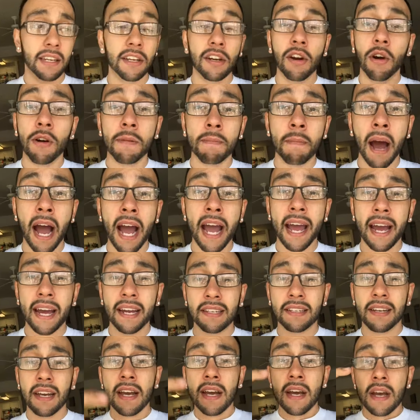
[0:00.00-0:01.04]
You know, in my
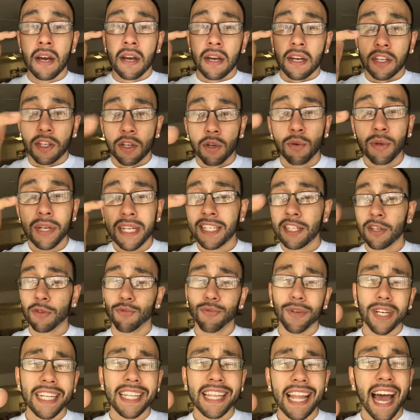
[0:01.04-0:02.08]
eyes, you need to
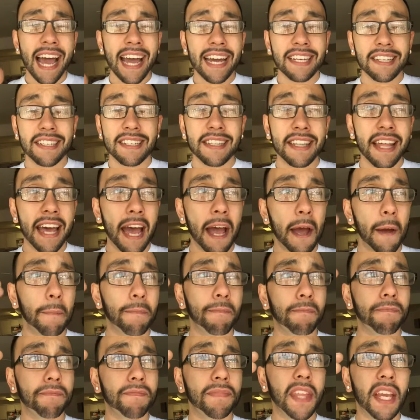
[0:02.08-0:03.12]
realize
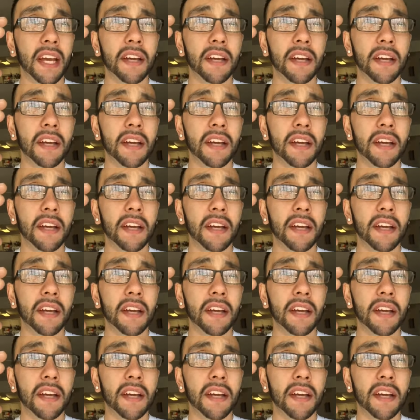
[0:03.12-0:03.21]
that